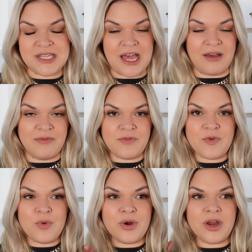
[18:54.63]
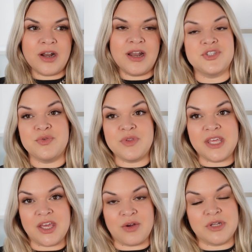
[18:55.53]
Tom Ford, to
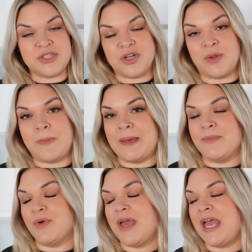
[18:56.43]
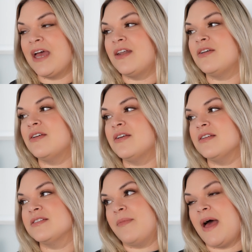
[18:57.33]
the original bamboo
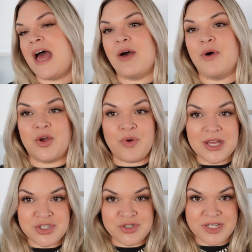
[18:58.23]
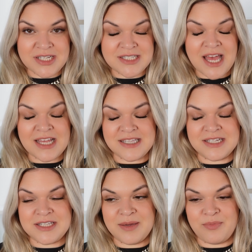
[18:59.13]
handles, how equestrian ties
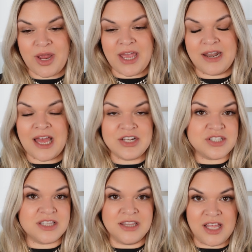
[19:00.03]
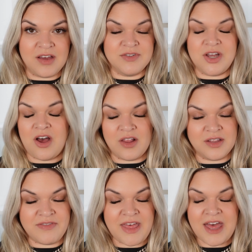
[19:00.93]
into the brand. I just loved all
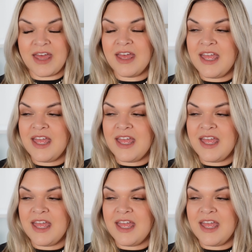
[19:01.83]
of that.